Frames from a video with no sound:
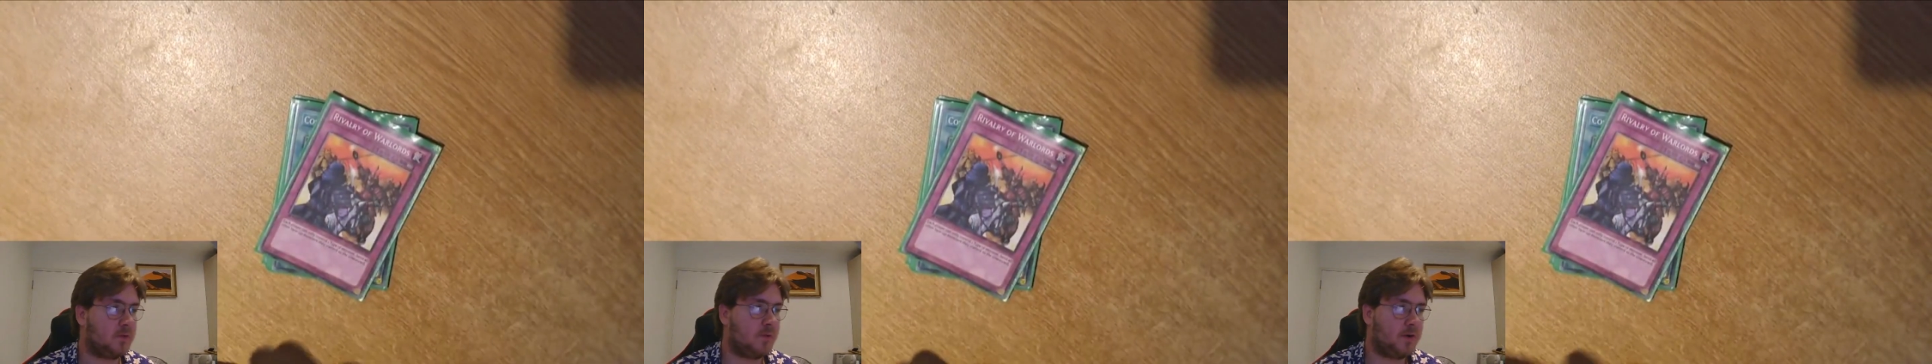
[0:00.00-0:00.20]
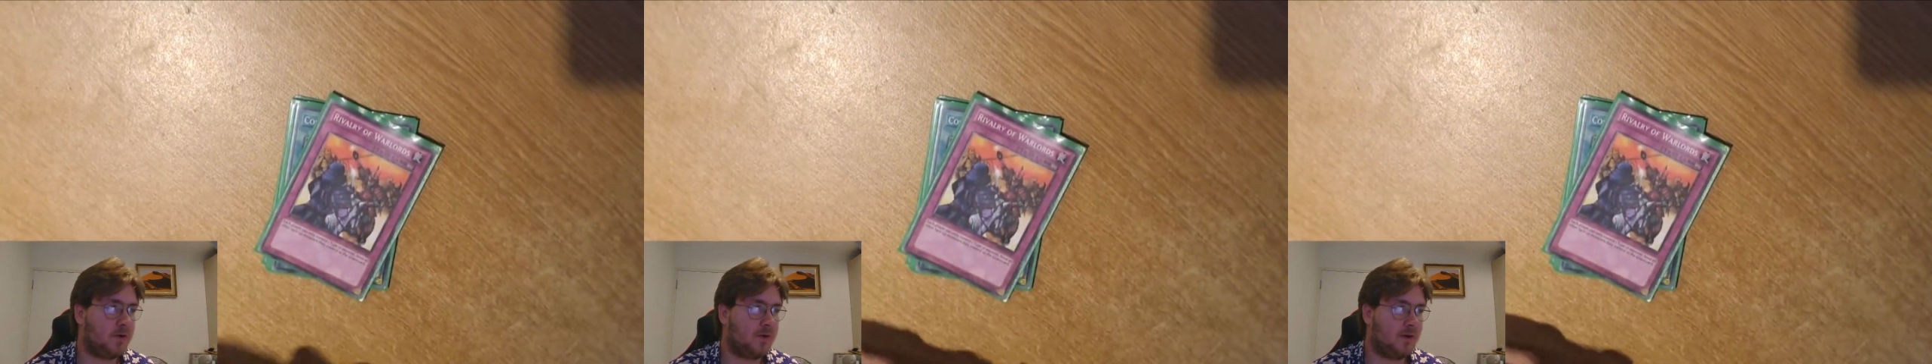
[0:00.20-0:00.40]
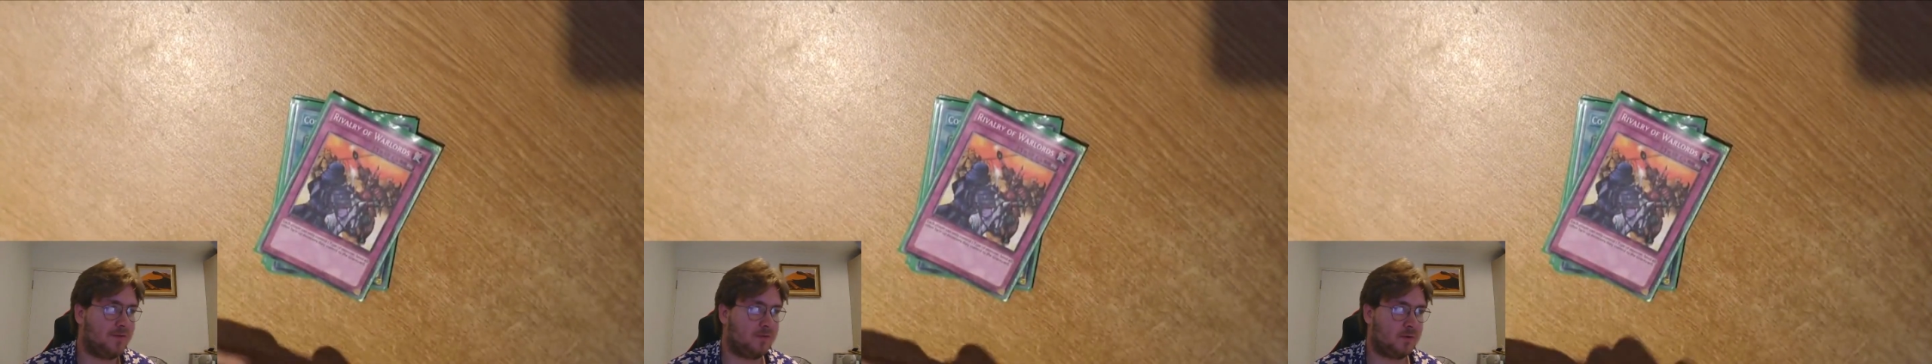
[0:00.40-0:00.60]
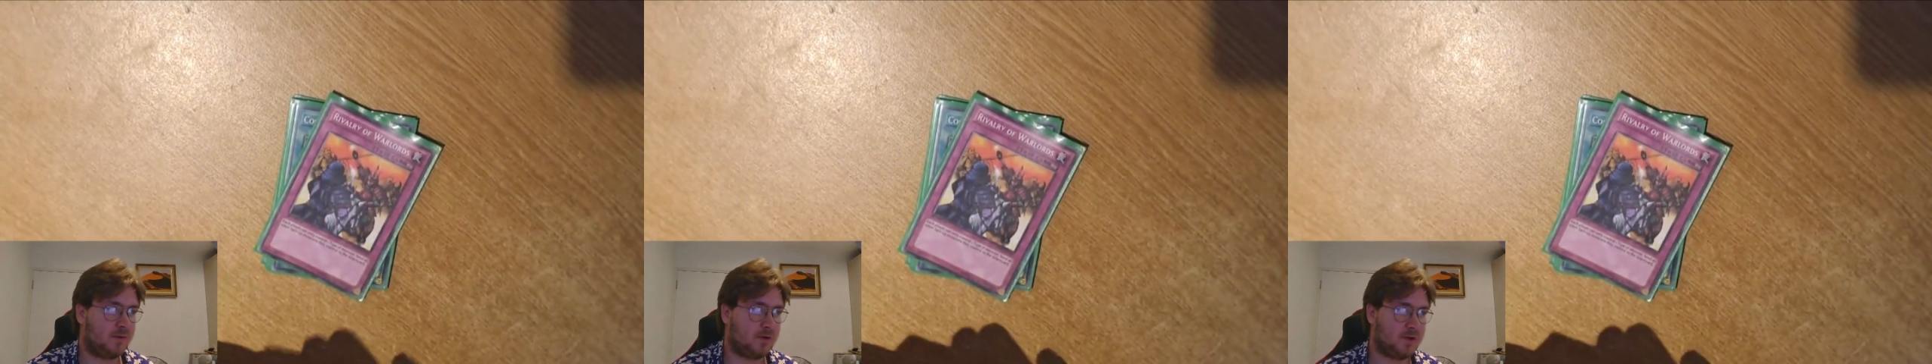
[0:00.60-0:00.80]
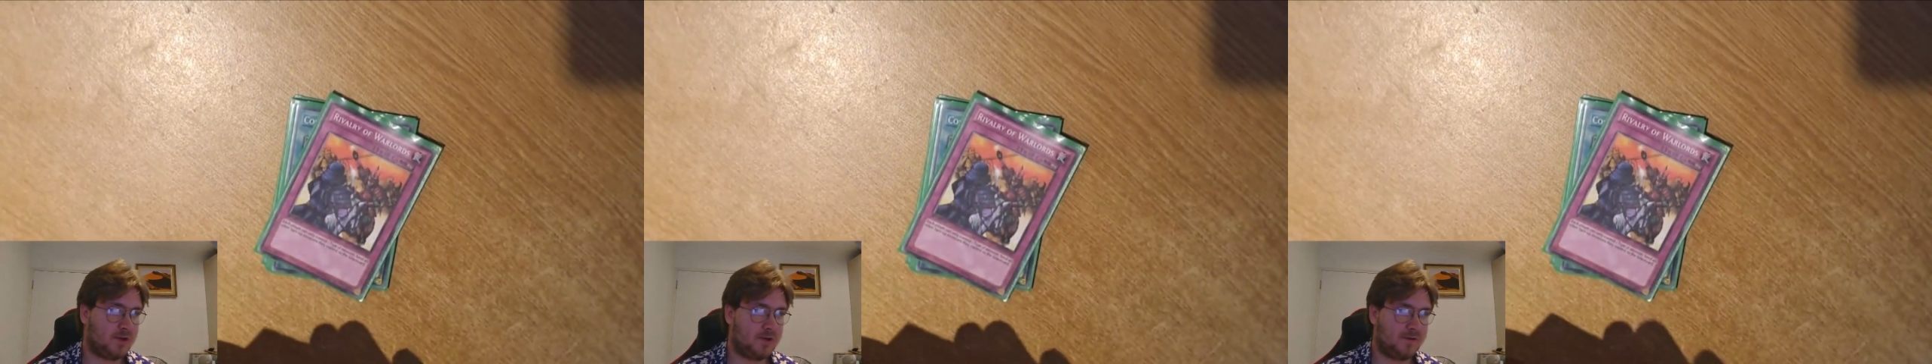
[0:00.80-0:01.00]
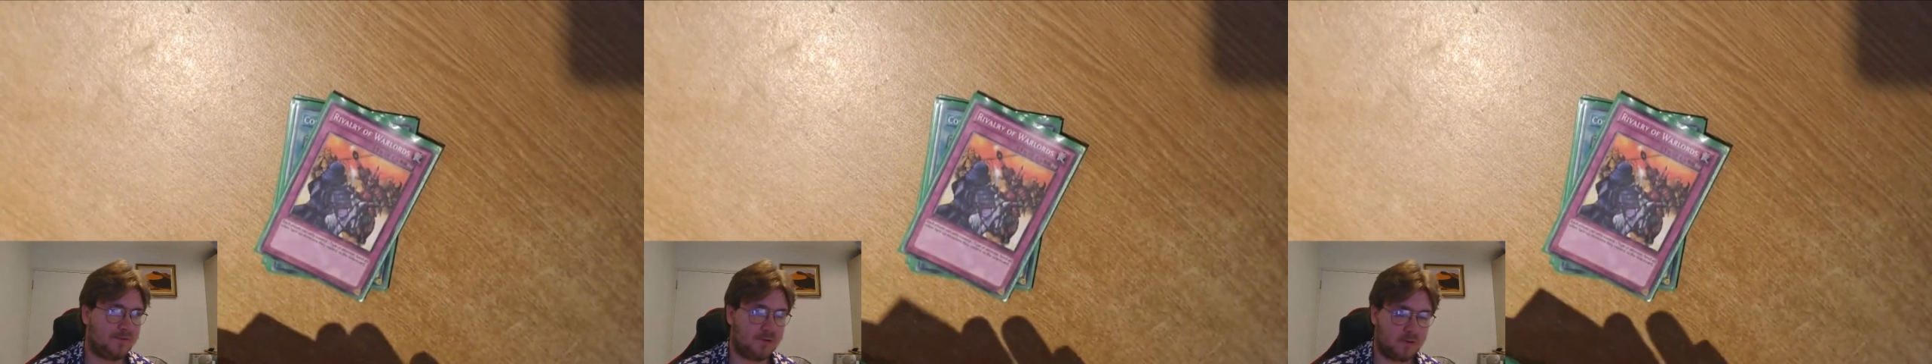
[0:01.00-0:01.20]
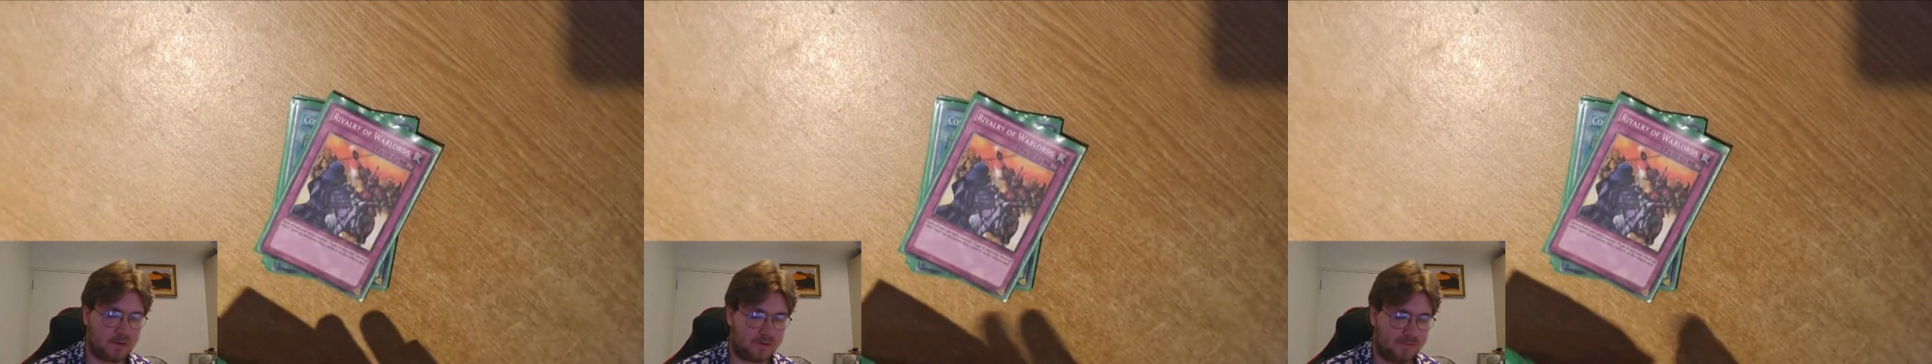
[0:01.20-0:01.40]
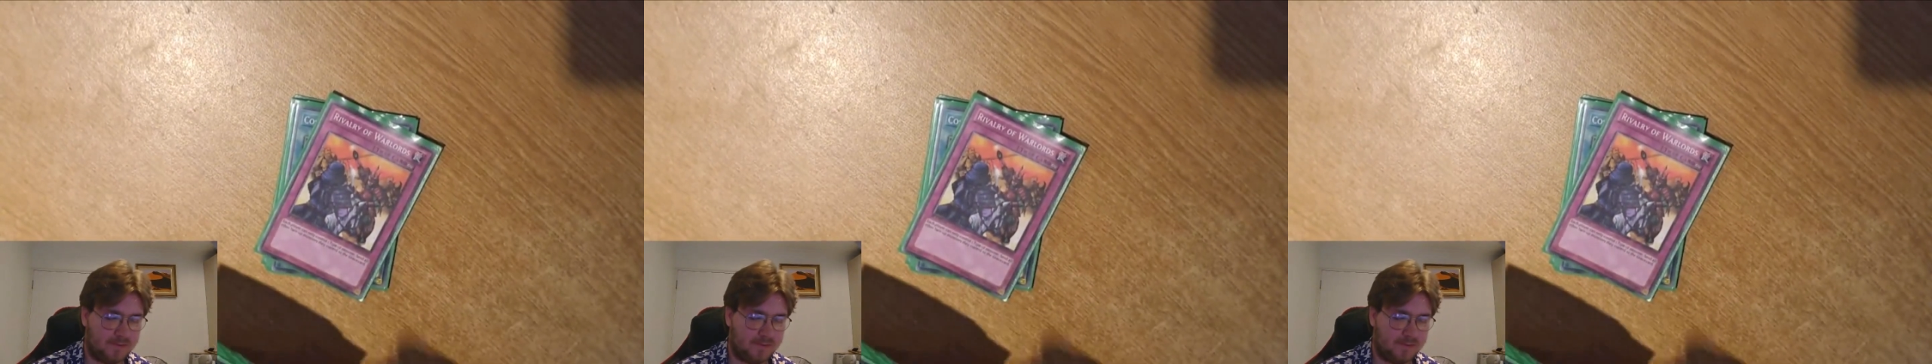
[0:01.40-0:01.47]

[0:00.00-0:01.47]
1 Rivalry for going